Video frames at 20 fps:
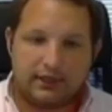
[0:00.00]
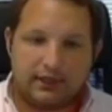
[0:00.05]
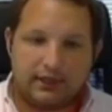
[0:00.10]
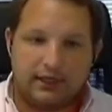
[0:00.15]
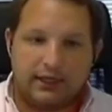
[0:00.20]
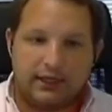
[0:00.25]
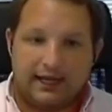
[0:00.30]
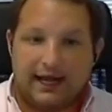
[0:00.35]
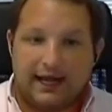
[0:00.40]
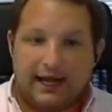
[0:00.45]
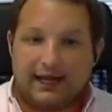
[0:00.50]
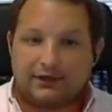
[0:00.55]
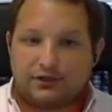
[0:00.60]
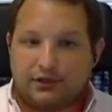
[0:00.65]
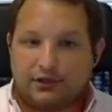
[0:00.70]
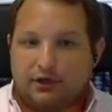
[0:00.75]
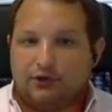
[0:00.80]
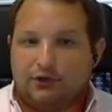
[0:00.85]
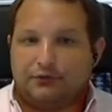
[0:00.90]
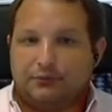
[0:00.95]
work, and
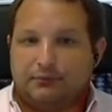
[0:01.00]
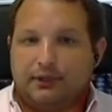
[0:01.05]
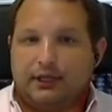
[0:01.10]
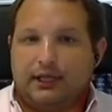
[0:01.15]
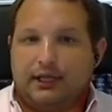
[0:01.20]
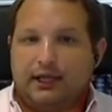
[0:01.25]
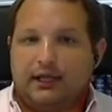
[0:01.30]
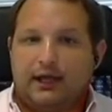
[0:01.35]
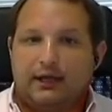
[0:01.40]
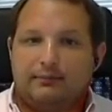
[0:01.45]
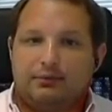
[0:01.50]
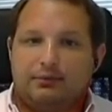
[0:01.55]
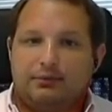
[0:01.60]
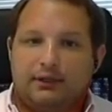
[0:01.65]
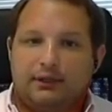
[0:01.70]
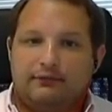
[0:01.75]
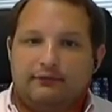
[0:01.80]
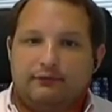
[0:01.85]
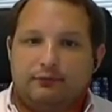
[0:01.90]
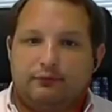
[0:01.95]
actually ultimately I
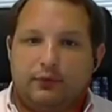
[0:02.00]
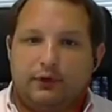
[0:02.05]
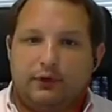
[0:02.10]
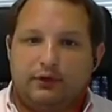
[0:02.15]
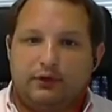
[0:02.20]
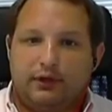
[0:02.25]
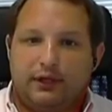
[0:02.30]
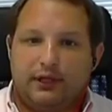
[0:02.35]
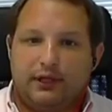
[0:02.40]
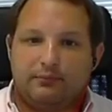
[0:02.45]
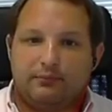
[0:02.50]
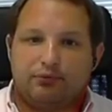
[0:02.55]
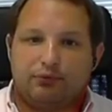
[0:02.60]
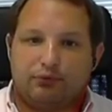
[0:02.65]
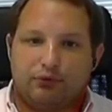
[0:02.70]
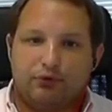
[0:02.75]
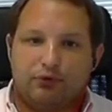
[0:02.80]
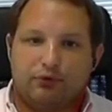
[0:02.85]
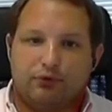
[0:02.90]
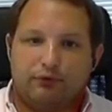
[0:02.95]
believe will
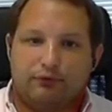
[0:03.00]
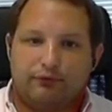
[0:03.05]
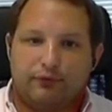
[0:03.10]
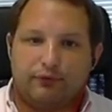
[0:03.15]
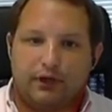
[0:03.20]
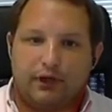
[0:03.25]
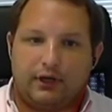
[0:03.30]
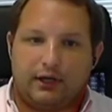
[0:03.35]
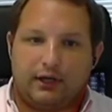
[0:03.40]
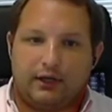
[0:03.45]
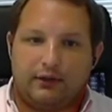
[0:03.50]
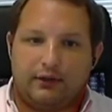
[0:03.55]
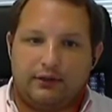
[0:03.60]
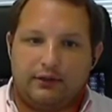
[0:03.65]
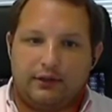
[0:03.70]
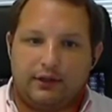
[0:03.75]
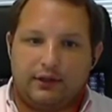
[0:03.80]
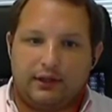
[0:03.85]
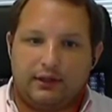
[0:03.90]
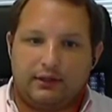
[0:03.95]
improve
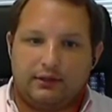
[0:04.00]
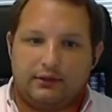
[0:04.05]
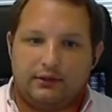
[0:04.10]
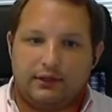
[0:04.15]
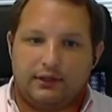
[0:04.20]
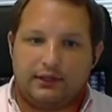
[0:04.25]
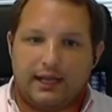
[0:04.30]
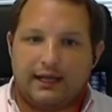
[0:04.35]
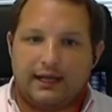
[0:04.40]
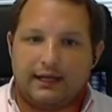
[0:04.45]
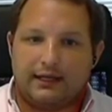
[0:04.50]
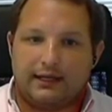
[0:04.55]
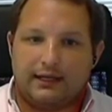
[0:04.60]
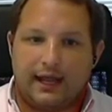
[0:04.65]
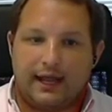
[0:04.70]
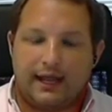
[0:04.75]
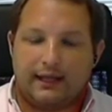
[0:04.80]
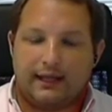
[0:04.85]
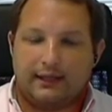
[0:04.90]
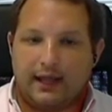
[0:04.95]
the
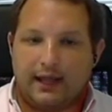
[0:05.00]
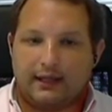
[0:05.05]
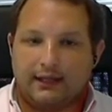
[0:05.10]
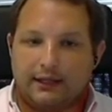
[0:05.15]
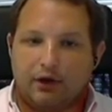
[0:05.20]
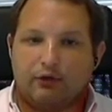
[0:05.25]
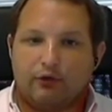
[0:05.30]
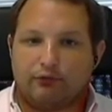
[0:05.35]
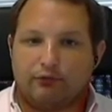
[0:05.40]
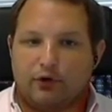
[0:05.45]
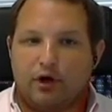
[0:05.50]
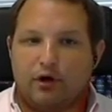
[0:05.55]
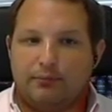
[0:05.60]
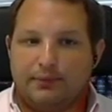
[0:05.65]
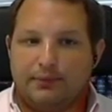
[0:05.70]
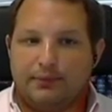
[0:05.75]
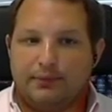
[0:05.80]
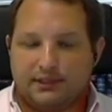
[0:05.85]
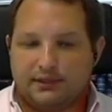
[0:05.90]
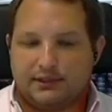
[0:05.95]
day-to-day and the
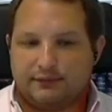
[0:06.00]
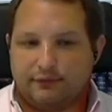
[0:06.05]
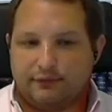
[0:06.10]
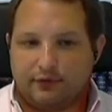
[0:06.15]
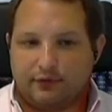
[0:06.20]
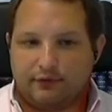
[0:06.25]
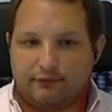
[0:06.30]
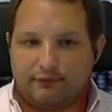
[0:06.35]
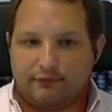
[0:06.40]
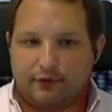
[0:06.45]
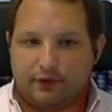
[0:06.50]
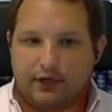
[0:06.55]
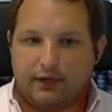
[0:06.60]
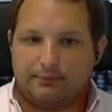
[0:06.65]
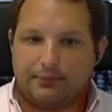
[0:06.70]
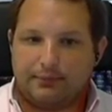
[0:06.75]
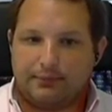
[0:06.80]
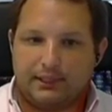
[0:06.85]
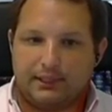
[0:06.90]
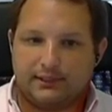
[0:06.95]
overall business
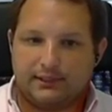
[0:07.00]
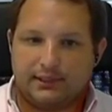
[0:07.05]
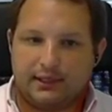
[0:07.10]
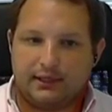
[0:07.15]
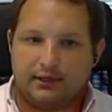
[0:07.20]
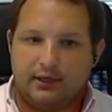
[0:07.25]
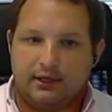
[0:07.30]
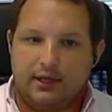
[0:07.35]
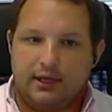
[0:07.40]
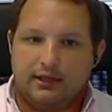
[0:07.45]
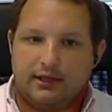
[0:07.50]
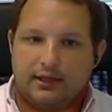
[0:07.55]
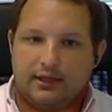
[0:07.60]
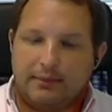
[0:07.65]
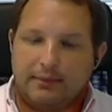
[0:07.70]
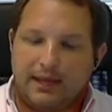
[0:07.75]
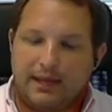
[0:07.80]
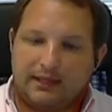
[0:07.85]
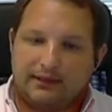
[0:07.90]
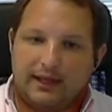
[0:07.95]
for companies that
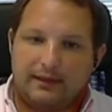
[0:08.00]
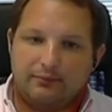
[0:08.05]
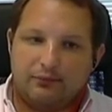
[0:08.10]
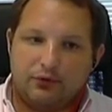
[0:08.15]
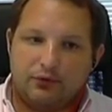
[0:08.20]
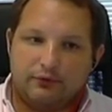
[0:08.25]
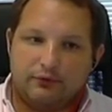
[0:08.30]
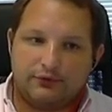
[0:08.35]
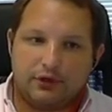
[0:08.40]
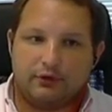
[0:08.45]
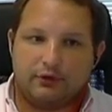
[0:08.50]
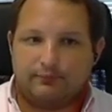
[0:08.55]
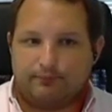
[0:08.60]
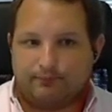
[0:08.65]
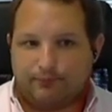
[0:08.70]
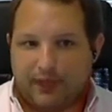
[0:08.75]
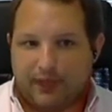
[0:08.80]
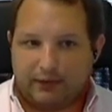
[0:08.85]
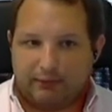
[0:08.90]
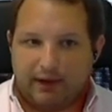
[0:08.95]
make that move.
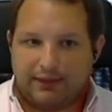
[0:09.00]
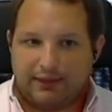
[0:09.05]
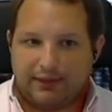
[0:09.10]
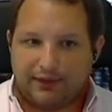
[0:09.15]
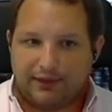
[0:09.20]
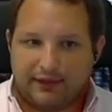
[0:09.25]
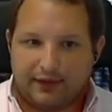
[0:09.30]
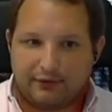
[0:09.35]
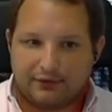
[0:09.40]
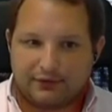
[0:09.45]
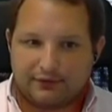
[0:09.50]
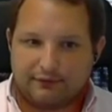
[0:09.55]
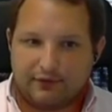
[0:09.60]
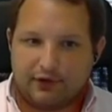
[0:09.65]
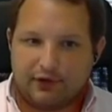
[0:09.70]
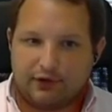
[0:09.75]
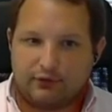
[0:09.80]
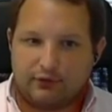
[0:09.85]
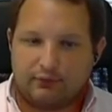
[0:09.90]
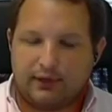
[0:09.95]
So anyway, I thought that
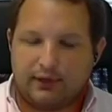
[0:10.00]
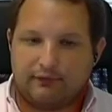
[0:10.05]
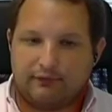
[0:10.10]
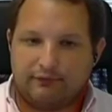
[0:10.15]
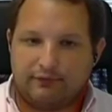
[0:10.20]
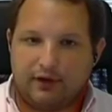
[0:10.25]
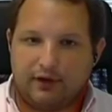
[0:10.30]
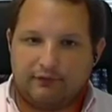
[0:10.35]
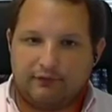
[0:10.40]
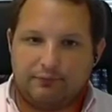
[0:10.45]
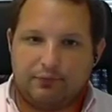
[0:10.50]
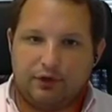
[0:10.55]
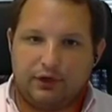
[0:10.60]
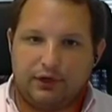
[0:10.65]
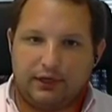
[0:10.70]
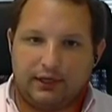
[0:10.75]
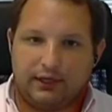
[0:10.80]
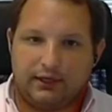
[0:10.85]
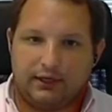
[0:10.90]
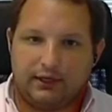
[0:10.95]
was a very good way
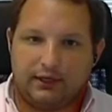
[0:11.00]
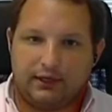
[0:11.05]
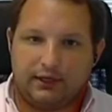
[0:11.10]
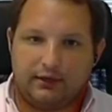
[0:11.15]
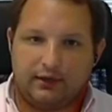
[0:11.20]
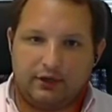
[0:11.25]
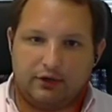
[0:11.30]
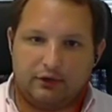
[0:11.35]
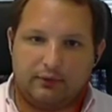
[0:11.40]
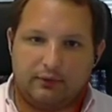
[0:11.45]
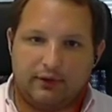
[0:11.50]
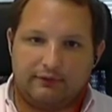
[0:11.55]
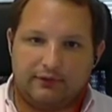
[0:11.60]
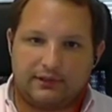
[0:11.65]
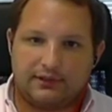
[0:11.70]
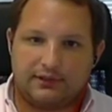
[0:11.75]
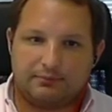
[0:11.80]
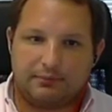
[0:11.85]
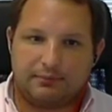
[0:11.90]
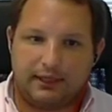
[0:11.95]
of putting it and a good
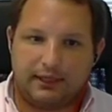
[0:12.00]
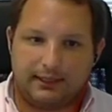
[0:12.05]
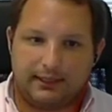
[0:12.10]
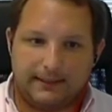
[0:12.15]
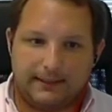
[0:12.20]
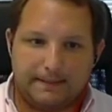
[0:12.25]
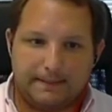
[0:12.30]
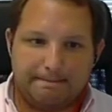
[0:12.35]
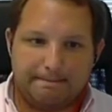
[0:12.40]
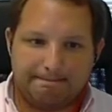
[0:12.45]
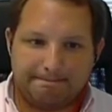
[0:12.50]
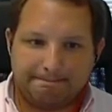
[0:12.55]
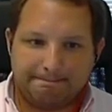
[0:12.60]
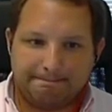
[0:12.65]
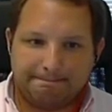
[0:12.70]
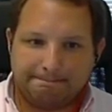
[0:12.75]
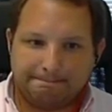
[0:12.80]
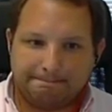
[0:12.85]
way of explaining it.